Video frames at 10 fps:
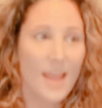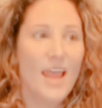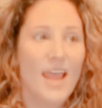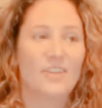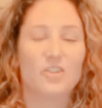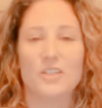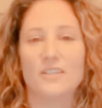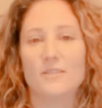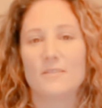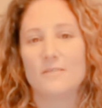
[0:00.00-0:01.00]
And
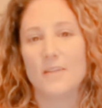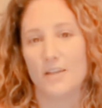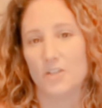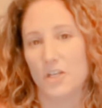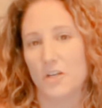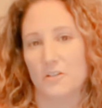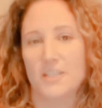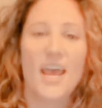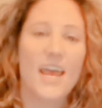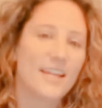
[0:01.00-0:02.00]
she's touching her
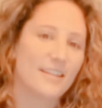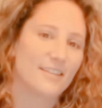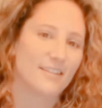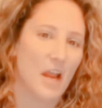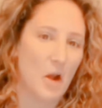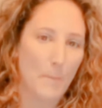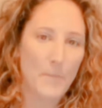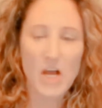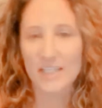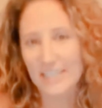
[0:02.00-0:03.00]
tits and her
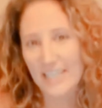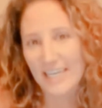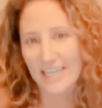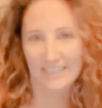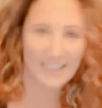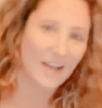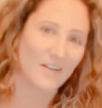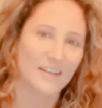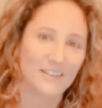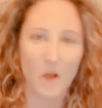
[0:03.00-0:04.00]
pussy and
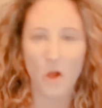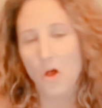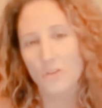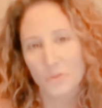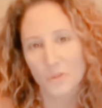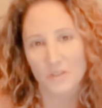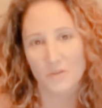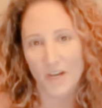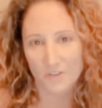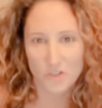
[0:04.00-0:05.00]
telling us all sorts of
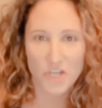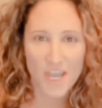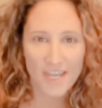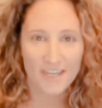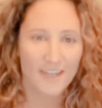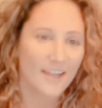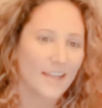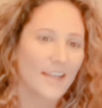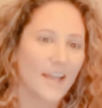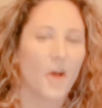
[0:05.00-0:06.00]
fun shit.
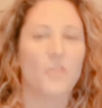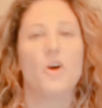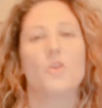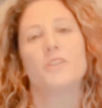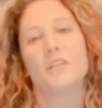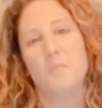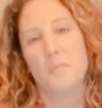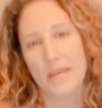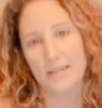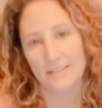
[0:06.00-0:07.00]
And although it was an
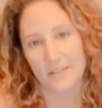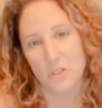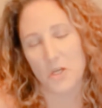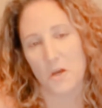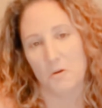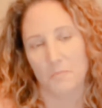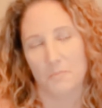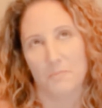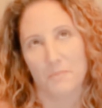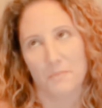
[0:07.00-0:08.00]
amazing show,
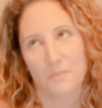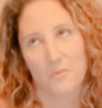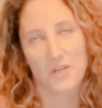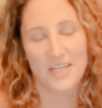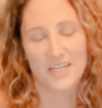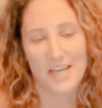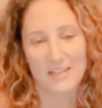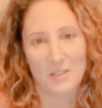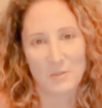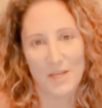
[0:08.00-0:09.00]
we did get
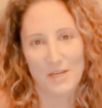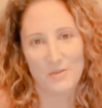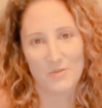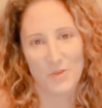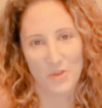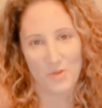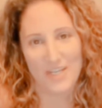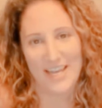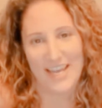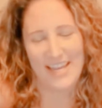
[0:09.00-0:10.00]
suspended for 3
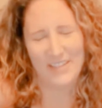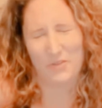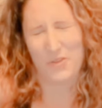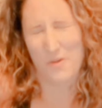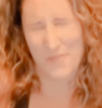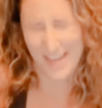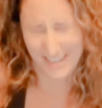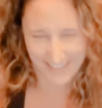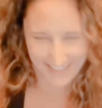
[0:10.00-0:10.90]
days from it.